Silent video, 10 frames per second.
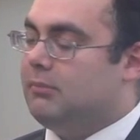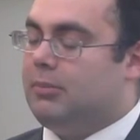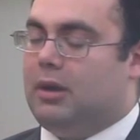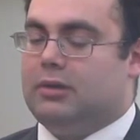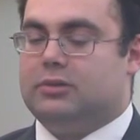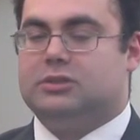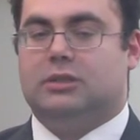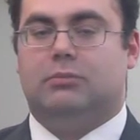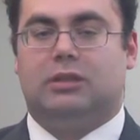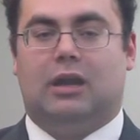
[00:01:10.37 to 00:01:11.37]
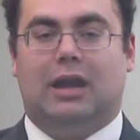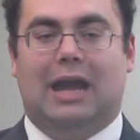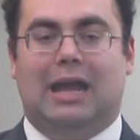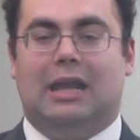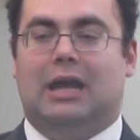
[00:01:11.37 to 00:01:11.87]
in partnership with our
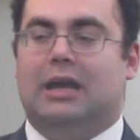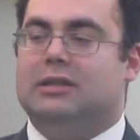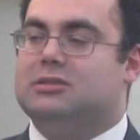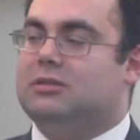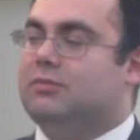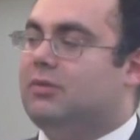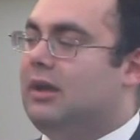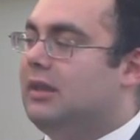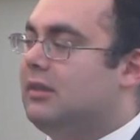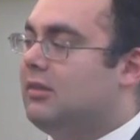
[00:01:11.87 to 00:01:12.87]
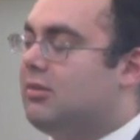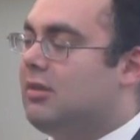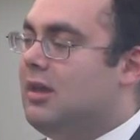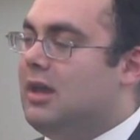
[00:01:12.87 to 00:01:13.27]
allies and friends,